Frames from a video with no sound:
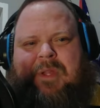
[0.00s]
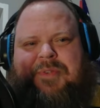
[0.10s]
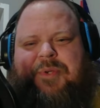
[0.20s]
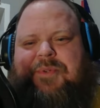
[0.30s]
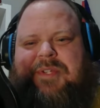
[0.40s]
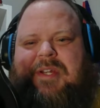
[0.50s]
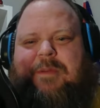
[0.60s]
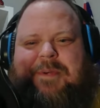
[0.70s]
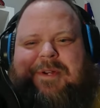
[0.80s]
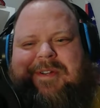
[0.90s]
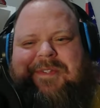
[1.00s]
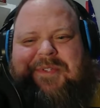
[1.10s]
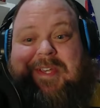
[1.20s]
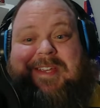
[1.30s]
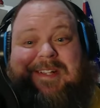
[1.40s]
So sitting up here and
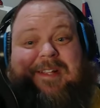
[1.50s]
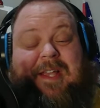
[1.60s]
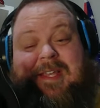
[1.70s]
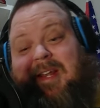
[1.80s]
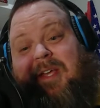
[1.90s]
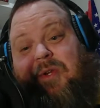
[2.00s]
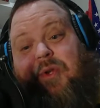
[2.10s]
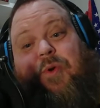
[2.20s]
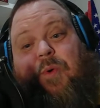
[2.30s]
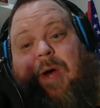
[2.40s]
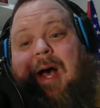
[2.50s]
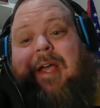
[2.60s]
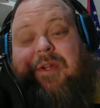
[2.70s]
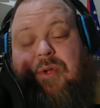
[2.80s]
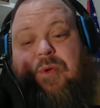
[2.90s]
saying like, and I knew,
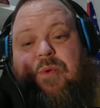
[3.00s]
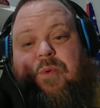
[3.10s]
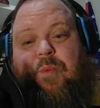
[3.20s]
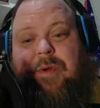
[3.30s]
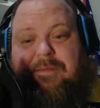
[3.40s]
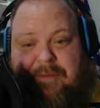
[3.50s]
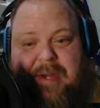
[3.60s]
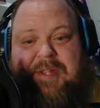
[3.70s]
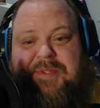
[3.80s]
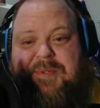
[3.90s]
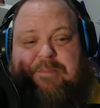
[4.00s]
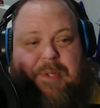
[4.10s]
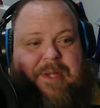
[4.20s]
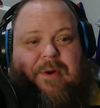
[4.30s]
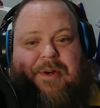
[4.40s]
I knew when France played